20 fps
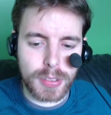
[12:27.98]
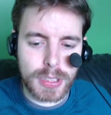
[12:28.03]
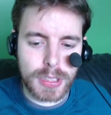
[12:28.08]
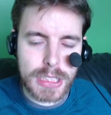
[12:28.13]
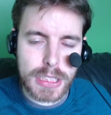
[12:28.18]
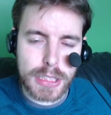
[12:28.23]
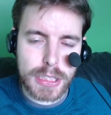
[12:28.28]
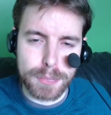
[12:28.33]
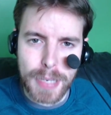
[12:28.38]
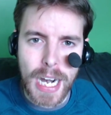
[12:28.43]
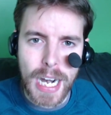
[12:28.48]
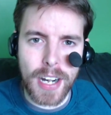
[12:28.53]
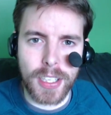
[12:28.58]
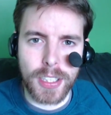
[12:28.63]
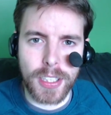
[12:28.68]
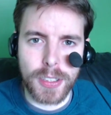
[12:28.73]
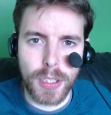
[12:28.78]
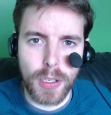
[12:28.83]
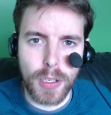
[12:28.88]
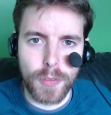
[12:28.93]

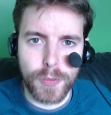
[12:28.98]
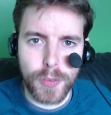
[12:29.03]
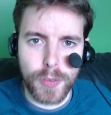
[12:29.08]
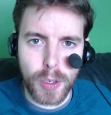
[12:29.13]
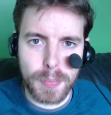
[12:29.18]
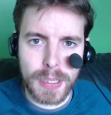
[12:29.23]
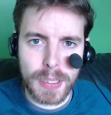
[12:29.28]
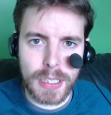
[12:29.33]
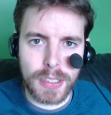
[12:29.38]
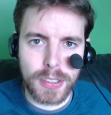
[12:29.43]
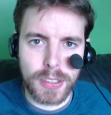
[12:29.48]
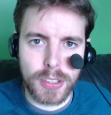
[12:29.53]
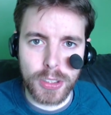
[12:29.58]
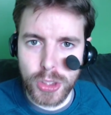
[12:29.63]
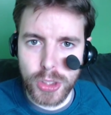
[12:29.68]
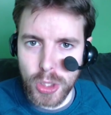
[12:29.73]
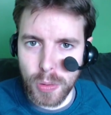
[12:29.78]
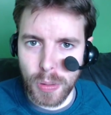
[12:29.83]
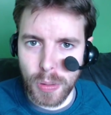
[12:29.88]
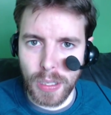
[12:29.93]
smart for me to
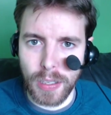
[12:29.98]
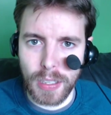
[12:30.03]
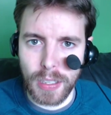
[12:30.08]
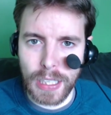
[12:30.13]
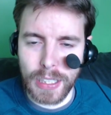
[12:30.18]
do it.